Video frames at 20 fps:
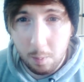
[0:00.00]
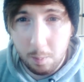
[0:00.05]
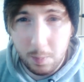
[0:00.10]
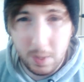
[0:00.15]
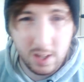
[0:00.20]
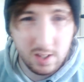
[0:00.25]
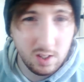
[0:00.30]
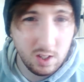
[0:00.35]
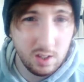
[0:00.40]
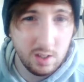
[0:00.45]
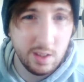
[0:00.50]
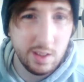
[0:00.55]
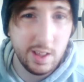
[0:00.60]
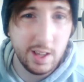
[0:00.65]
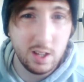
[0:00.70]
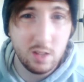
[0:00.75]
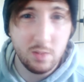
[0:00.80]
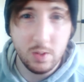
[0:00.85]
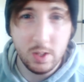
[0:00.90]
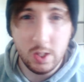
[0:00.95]
Basically the
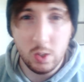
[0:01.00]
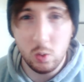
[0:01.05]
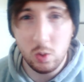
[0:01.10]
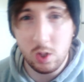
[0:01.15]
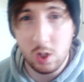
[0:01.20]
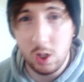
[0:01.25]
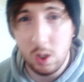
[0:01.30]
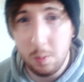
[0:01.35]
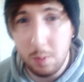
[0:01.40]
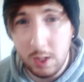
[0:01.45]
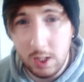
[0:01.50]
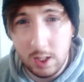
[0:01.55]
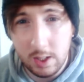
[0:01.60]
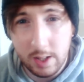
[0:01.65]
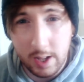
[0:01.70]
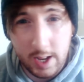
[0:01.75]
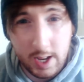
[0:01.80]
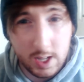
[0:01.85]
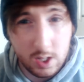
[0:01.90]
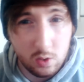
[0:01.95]
next video is going to be the
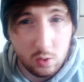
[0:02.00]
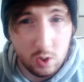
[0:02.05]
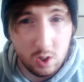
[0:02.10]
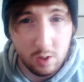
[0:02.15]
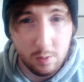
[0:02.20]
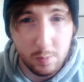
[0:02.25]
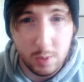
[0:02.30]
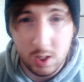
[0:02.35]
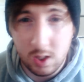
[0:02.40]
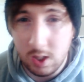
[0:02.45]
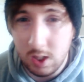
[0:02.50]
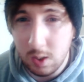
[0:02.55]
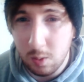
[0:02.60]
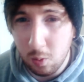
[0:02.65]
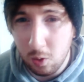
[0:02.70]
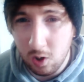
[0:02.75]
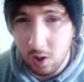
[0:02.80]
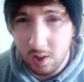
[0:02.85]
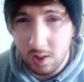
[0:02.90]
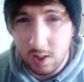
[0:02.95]
history of Myst
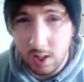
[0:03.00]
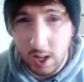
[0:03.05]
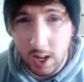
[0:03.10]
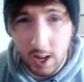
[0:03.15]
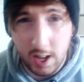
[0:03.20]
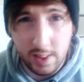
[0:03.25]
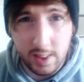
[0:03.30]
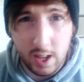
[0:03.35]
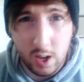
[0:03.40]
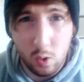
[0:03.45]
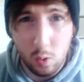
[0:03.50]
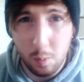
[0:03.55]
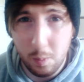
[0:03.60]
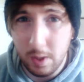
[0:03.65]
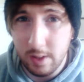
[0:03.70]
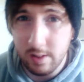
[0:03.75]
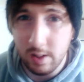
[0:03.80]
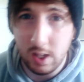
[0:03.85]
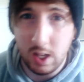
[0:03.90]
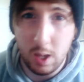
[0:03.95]
Esports and how it
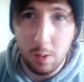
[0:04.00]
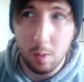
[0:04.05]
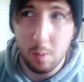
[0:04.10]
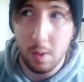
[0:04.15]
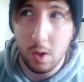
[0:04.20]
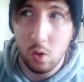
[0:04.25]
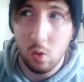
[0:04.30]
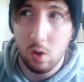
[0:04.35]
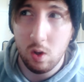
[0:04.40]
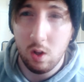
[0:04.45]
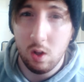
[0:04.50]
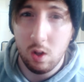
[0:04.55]
basically came about.